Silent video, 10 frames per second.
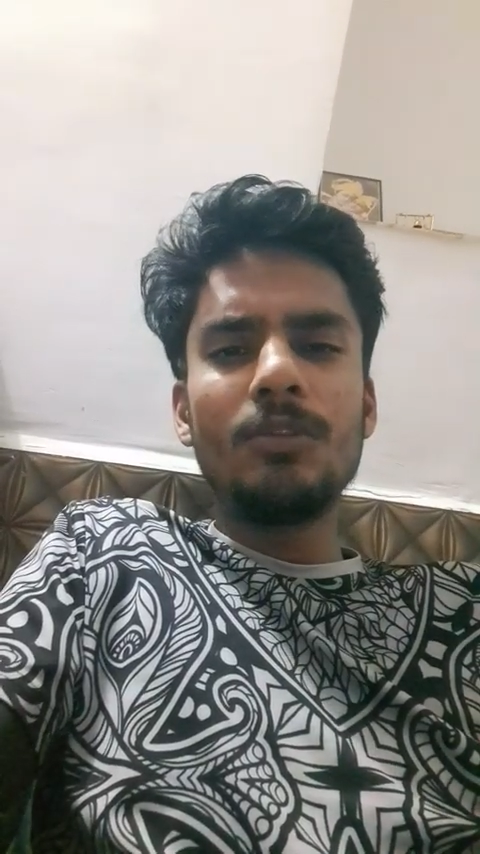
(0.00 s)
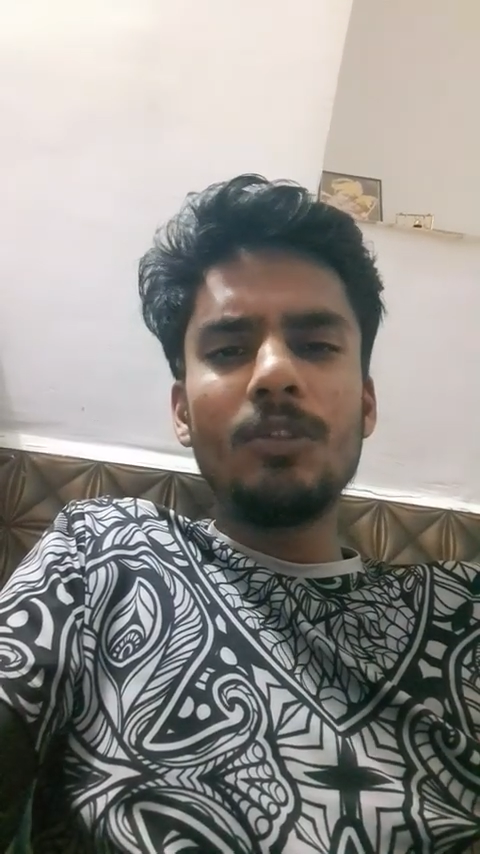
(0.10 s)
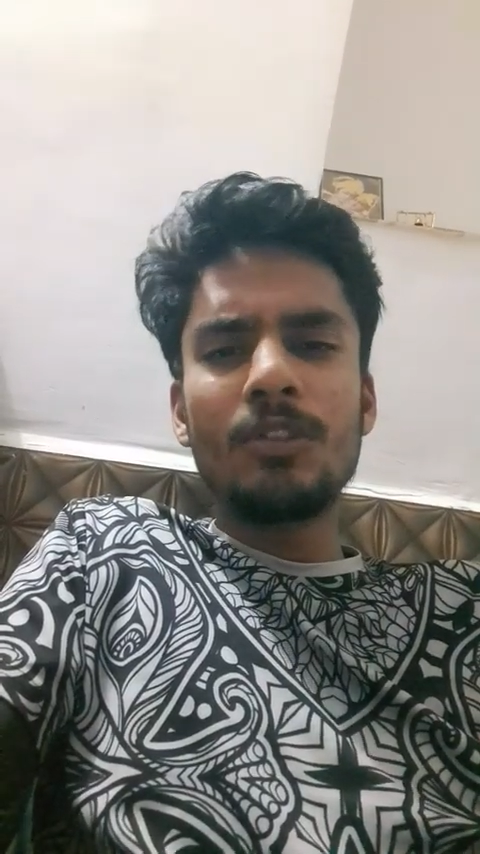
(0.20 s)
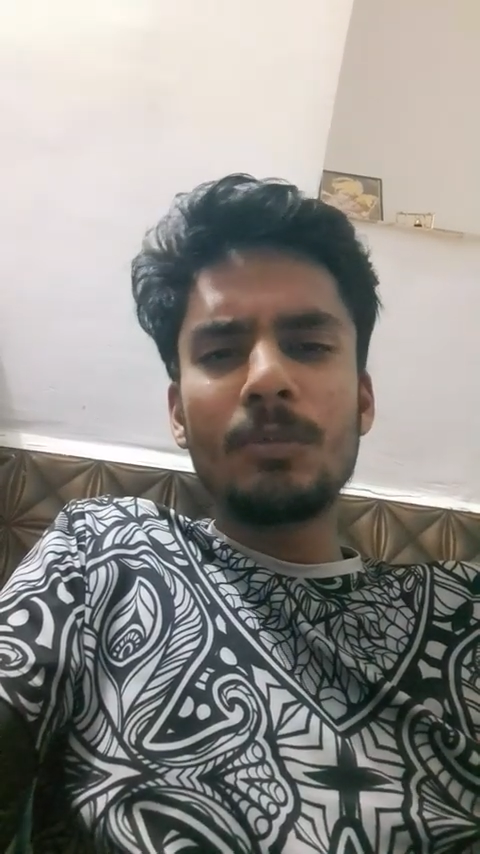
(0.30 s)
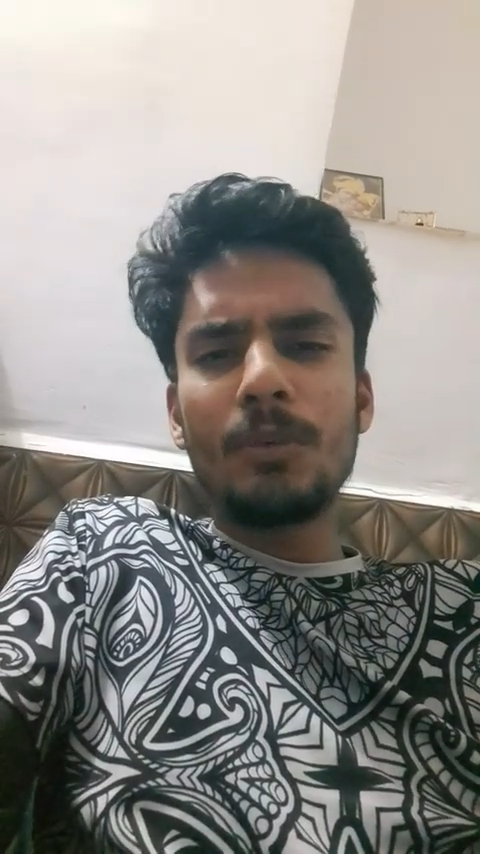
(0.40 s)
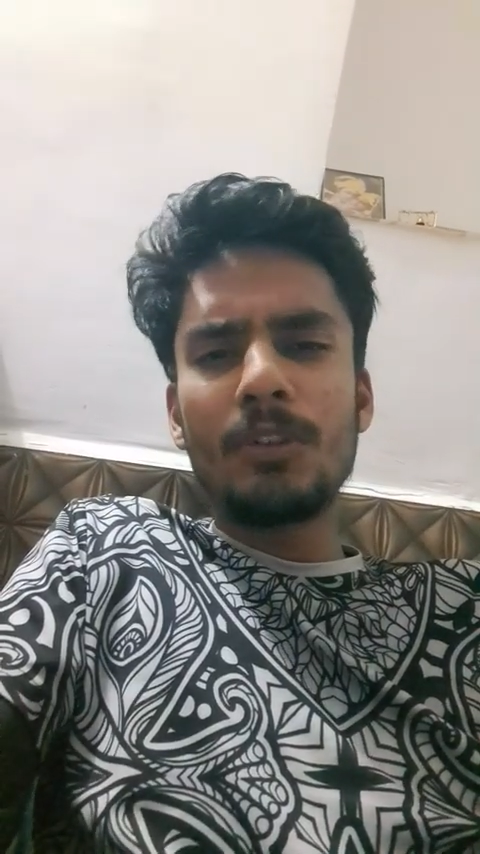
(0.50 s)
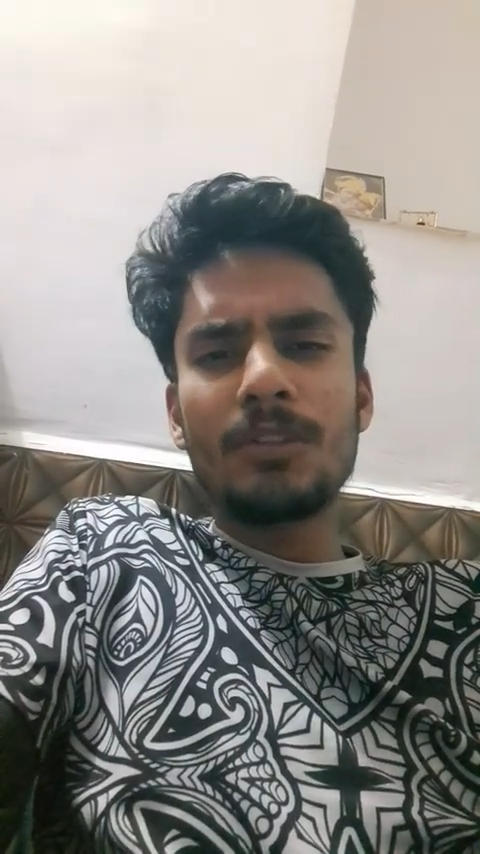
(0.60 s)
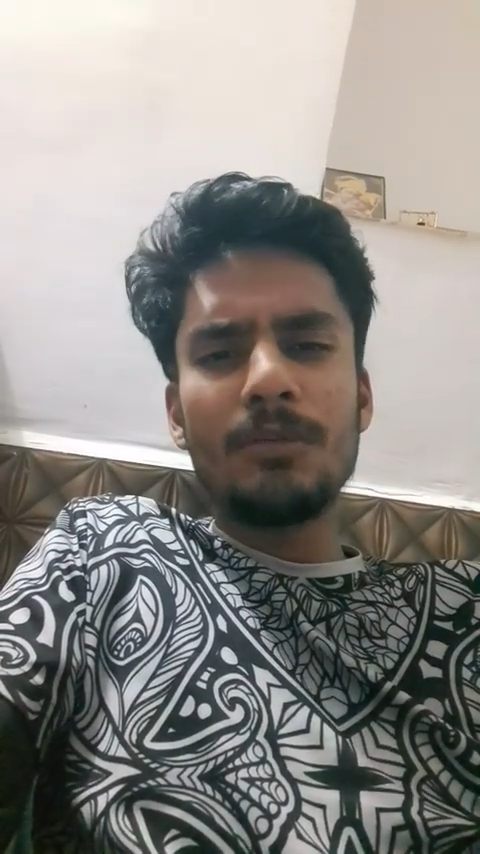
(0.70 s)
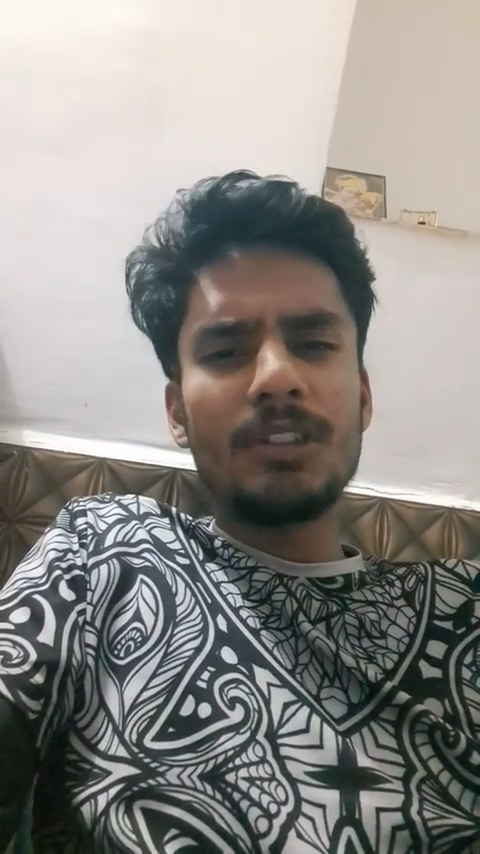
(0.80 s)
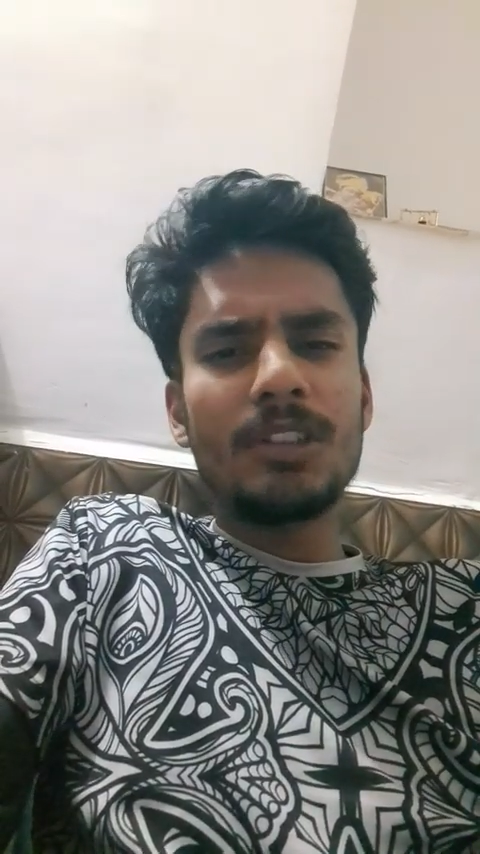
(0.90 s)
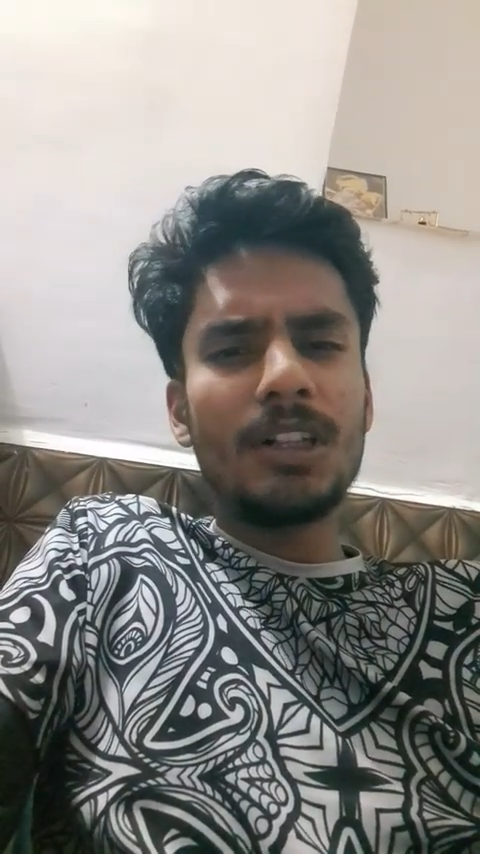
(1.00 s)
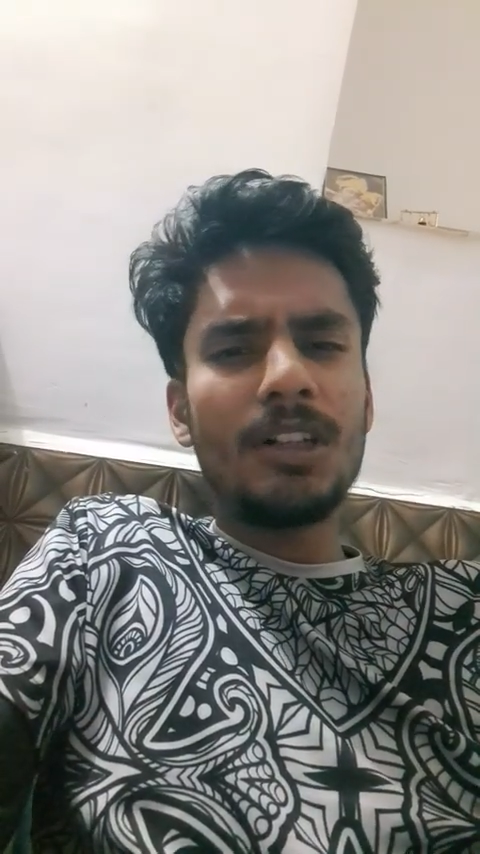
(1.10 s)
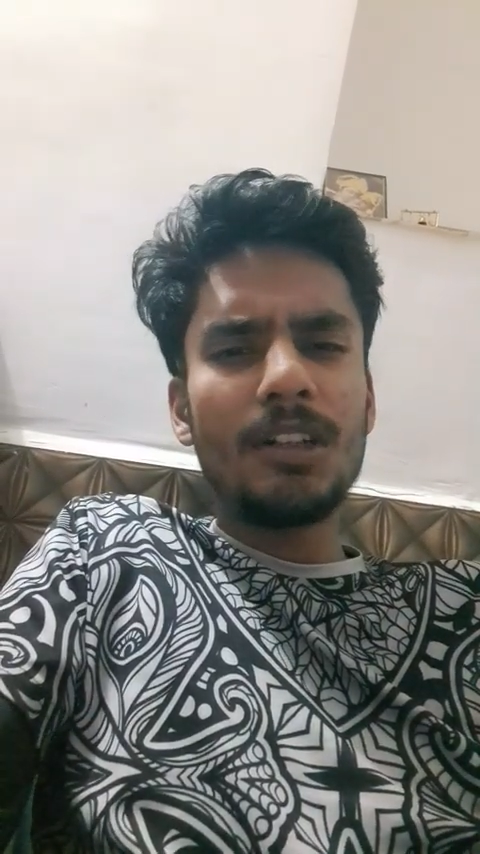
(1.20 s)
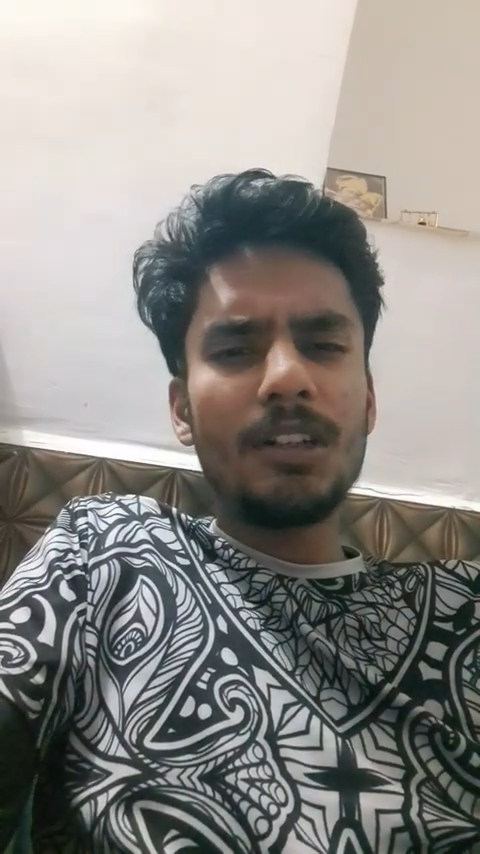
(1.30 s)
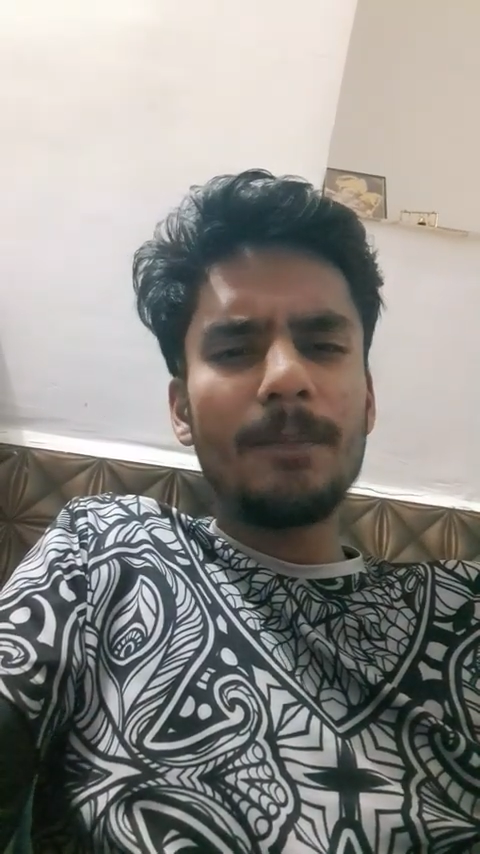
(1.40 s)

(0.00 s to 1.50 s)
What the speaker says: those ports which are